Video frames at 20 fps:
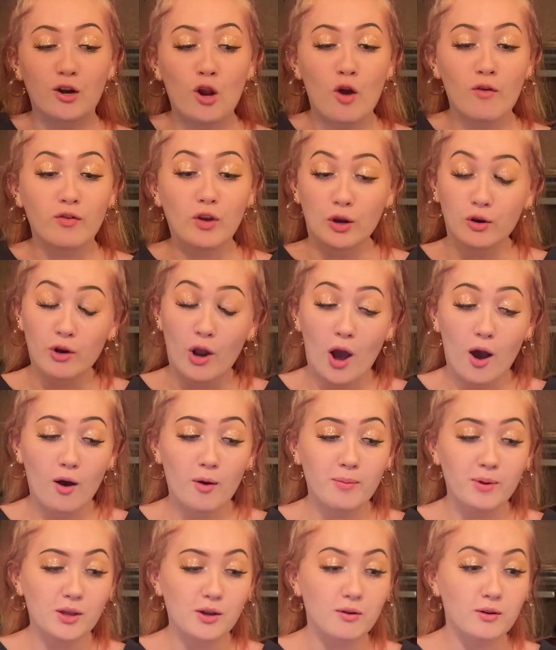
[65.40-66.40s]
know if you know,
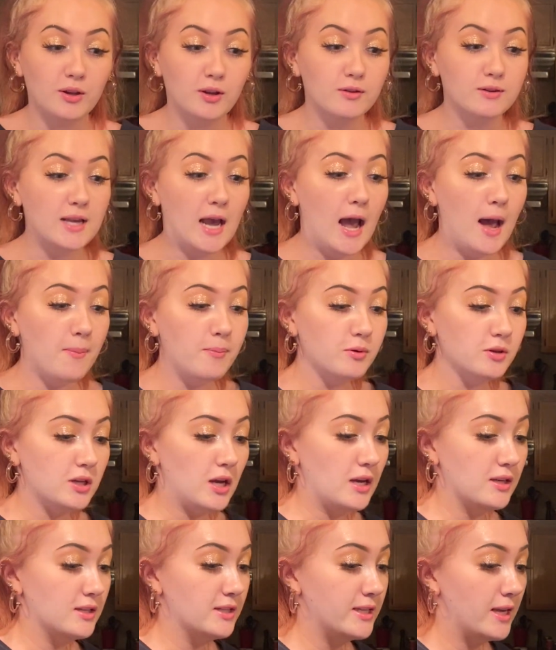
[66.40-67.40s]
but you can use
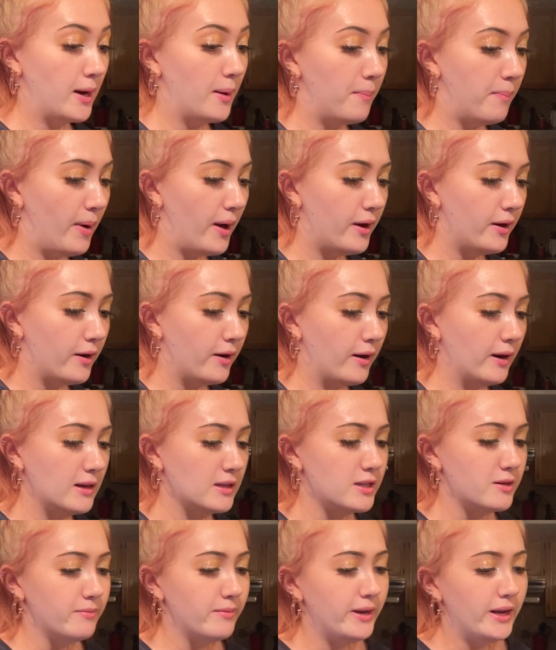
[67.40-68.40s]
applesauce instead of butter. And
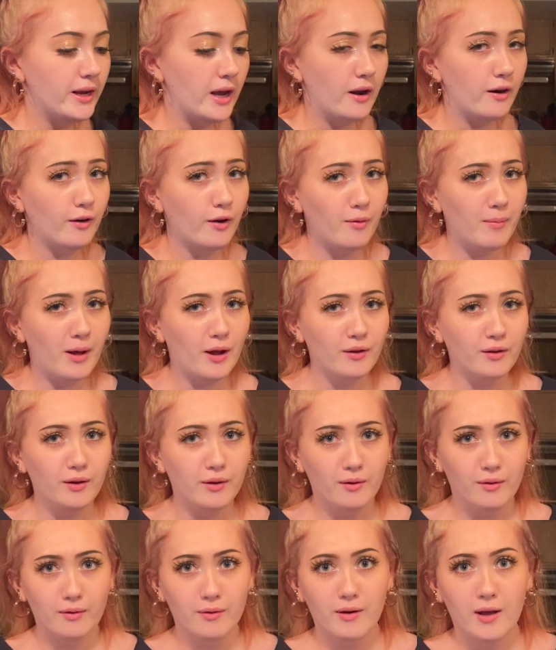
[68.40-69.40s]
to me, I don't know about
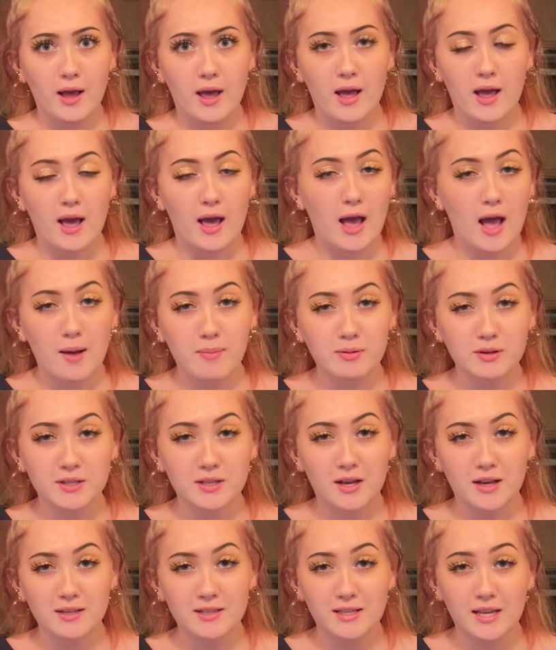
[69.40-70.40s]
you,
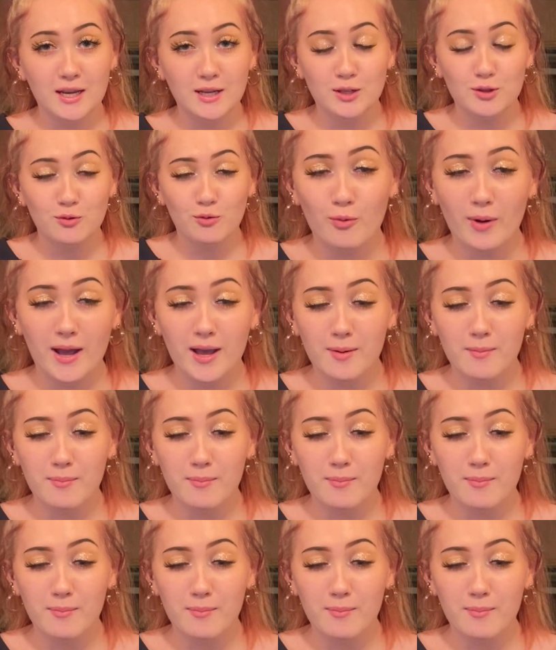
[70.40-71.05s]
applesauce tastes way